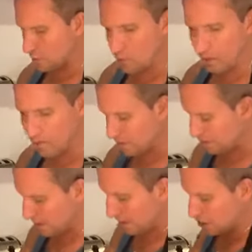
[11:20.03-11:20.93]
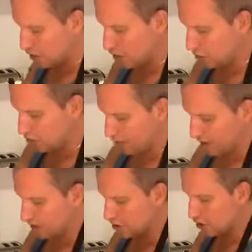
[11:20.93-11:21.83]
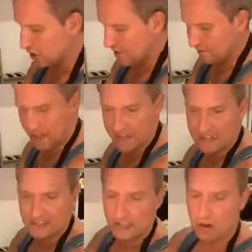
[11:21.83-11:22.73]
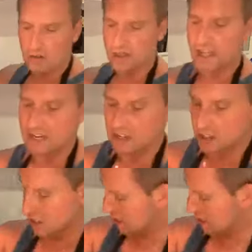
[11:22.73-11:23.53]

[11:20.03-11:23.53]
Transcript: and we want vitamins and nutrients and antioxidants,